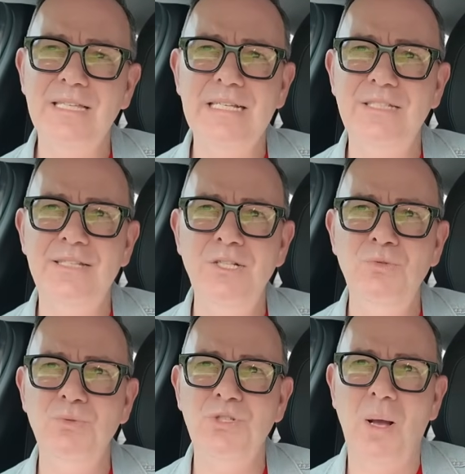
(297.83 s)
I think it's
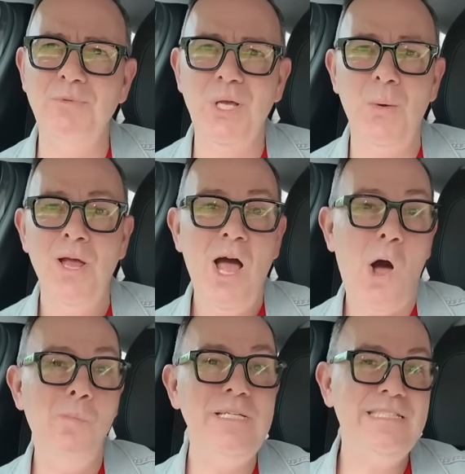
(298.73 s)
Central Time, so
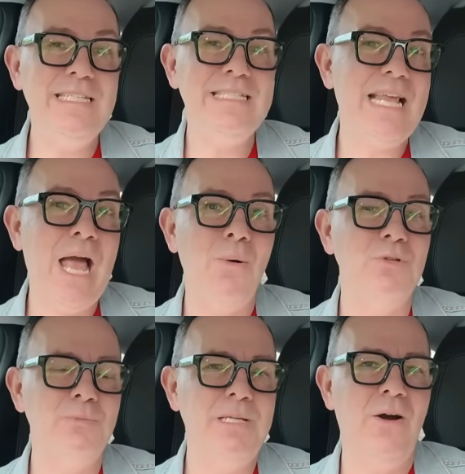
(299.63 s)
I'll be 6
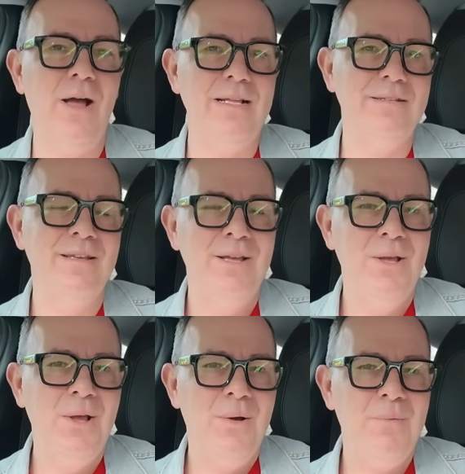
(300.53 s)
hours behind
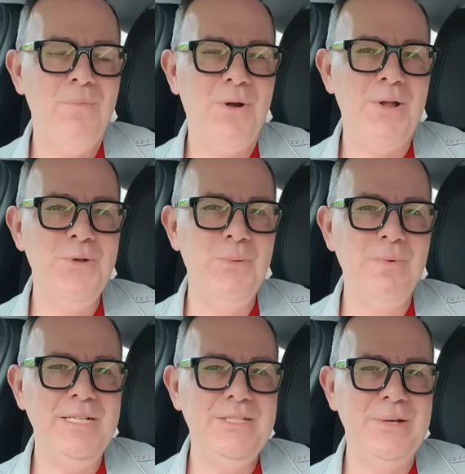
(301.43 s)
where I
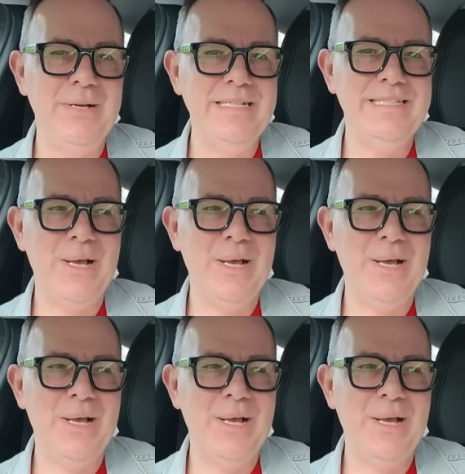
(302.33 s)
normally do it.